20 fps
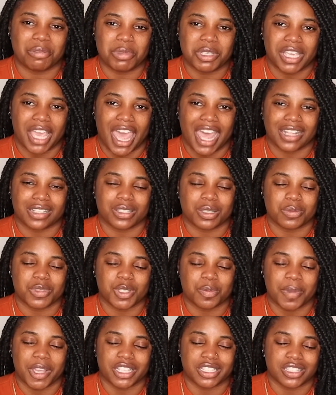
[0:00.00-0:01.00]
Let me add some
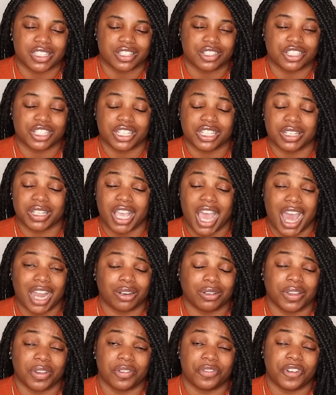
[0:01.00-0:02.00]
spice to the shit.
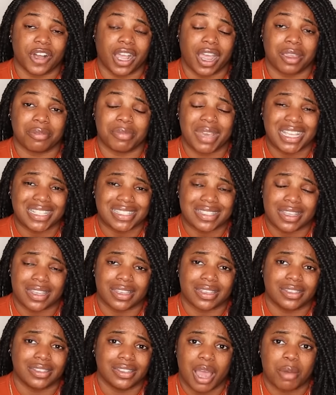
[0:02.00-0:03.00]
I don't give a fuck, I'm messy.